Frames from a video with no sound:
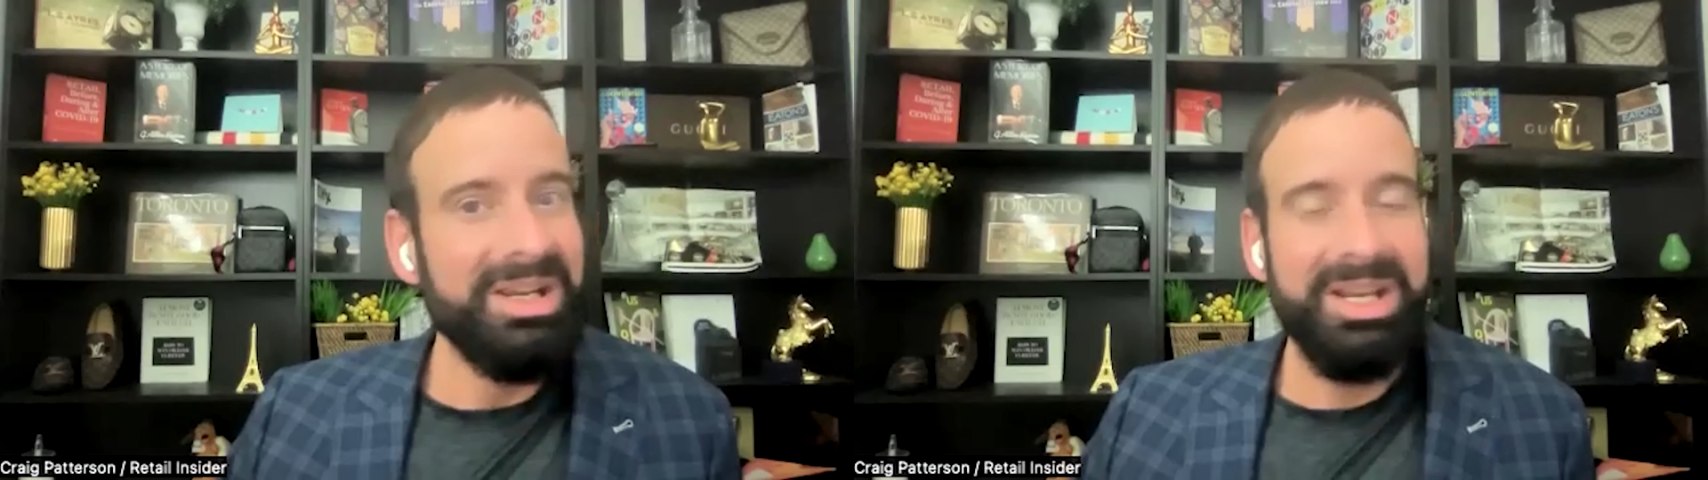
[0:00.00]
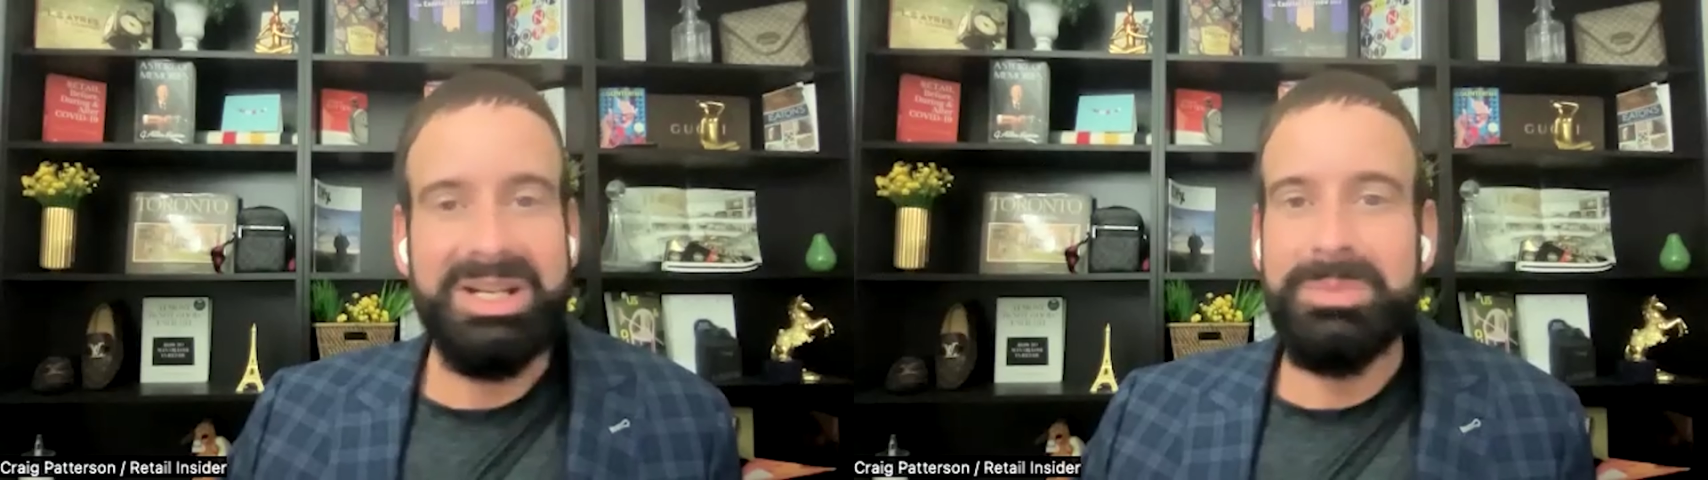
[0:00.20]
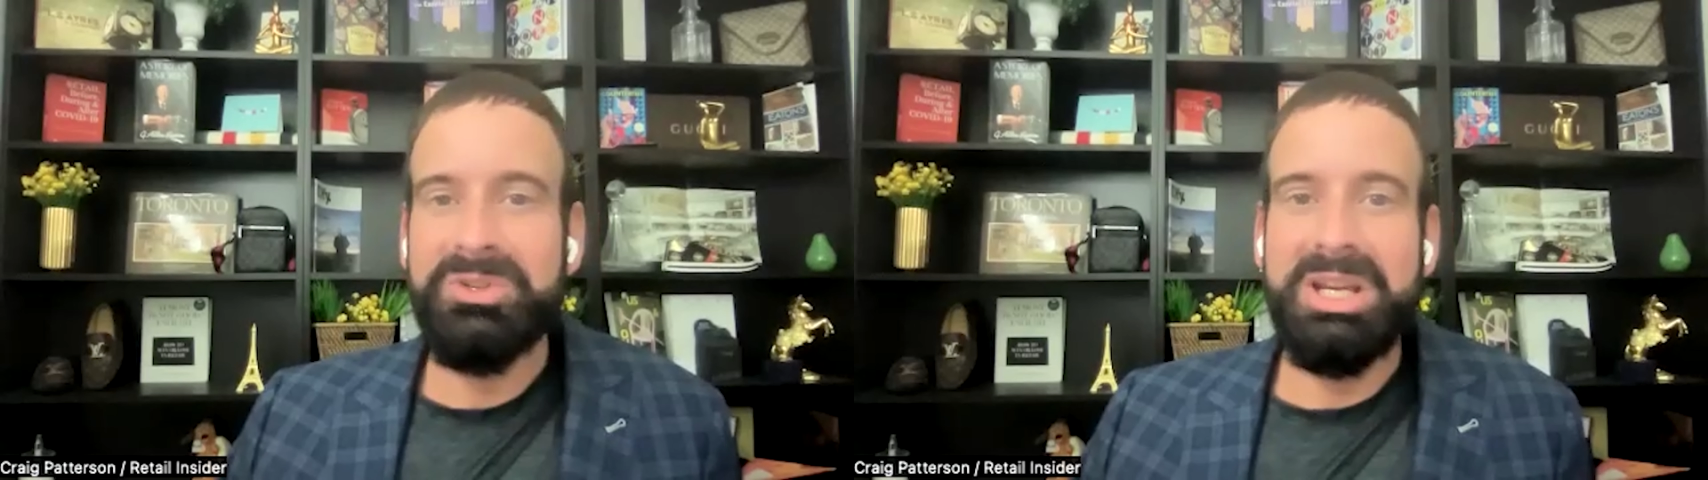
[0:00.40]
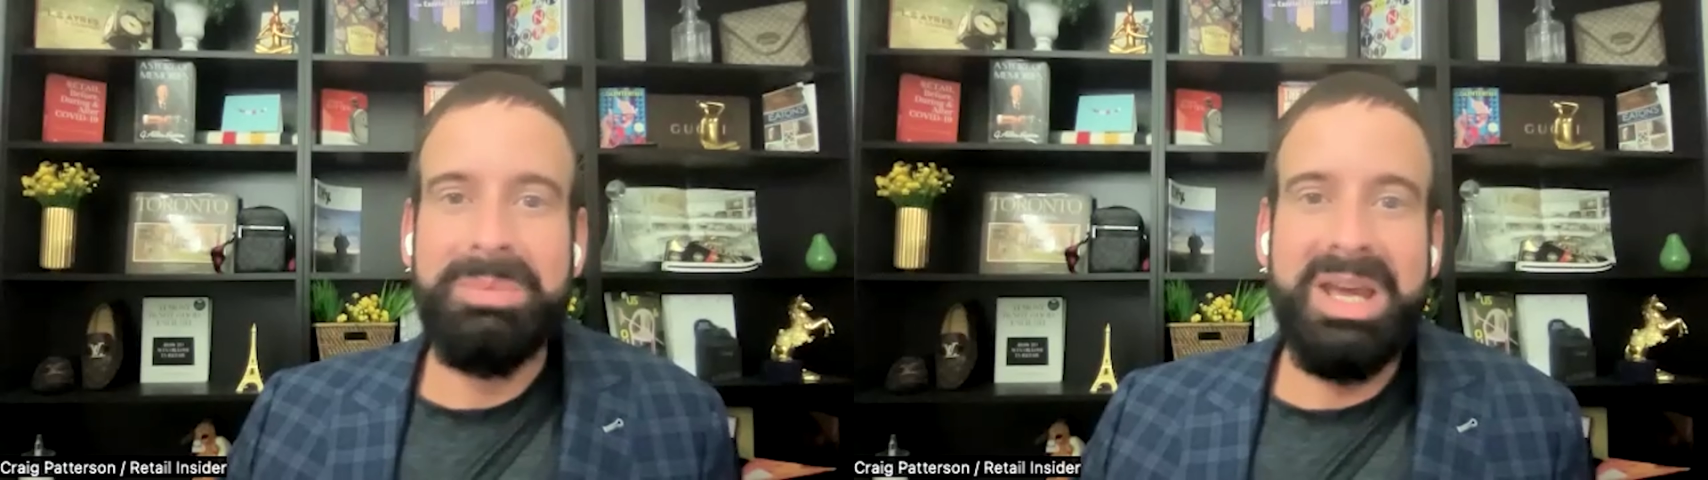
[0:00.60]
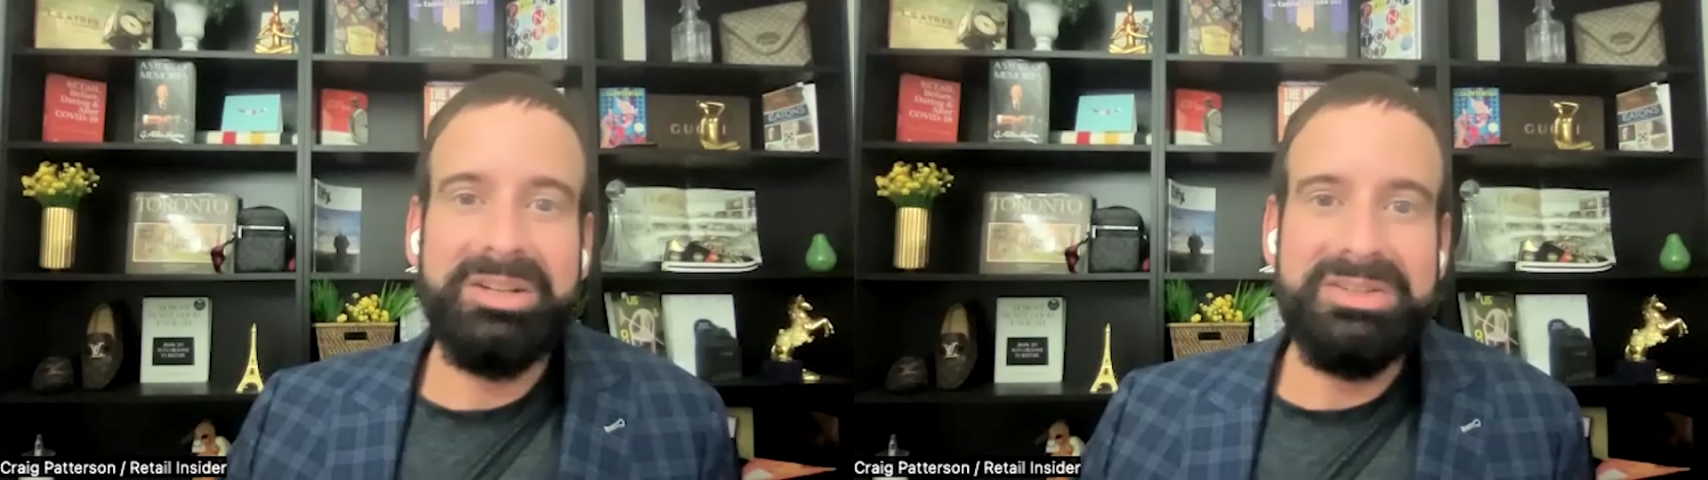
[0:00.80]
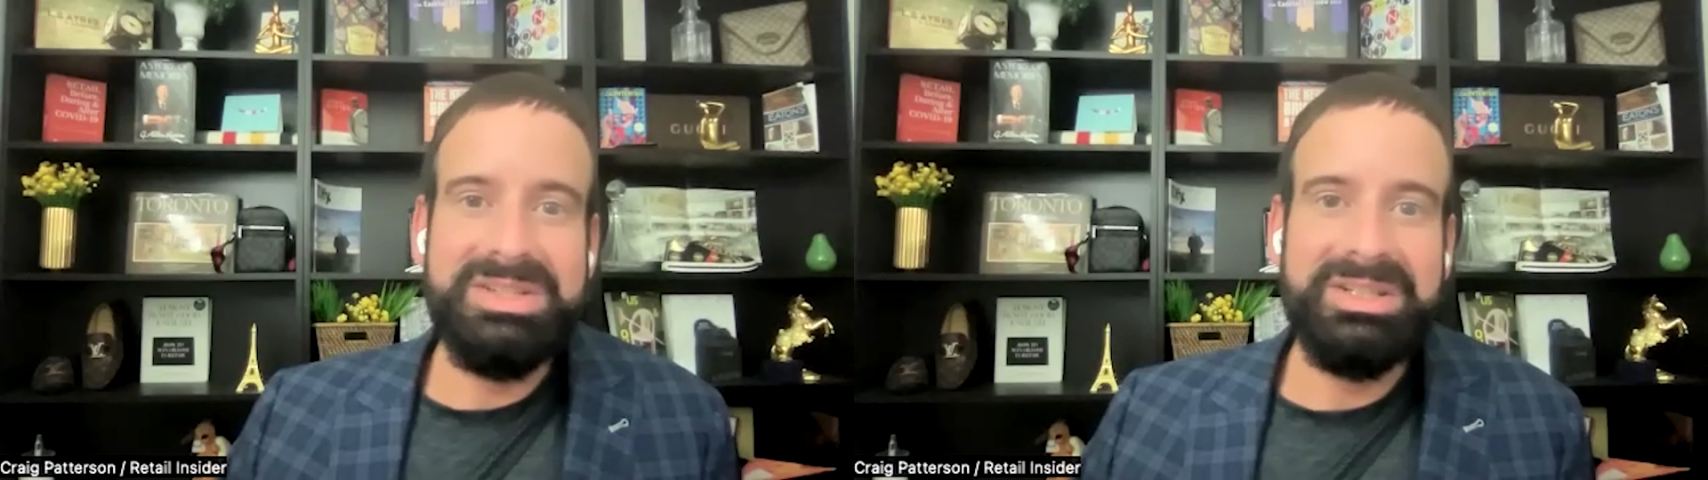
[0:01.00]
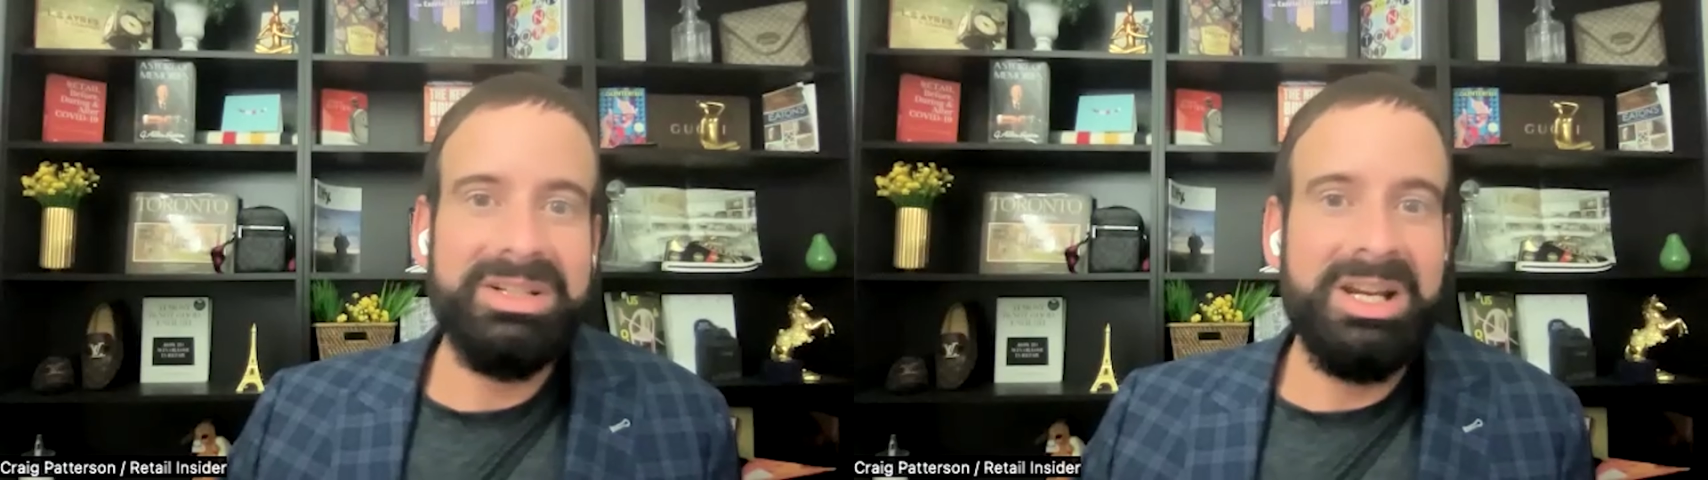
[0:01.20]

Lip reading: And I'm Craig Patterson.